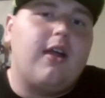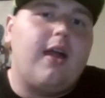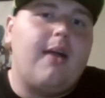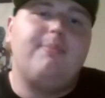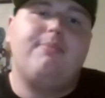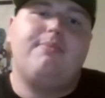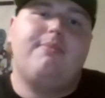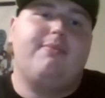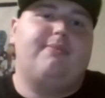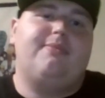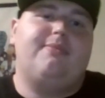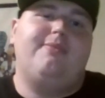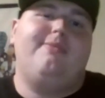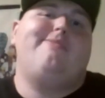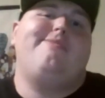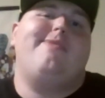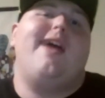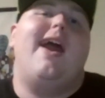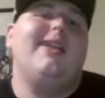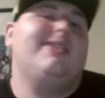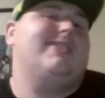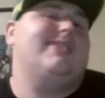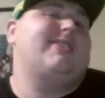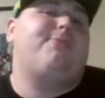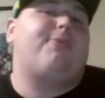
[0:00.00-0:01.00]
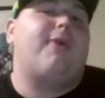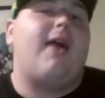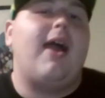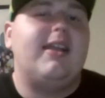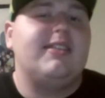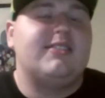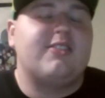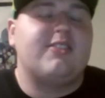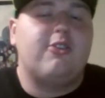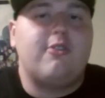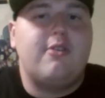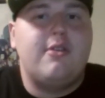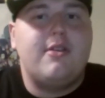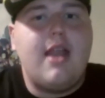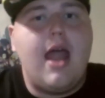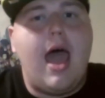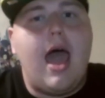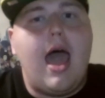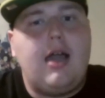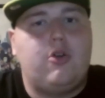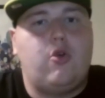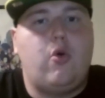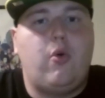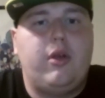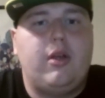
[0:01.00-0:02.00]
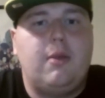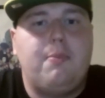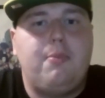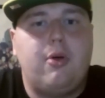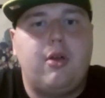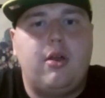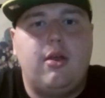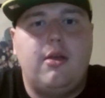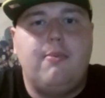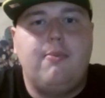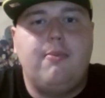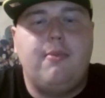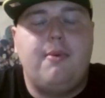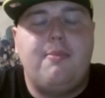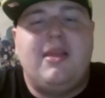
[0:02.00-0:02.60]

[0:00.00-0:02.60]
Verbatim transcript: I'm not surprised they're not going to put him.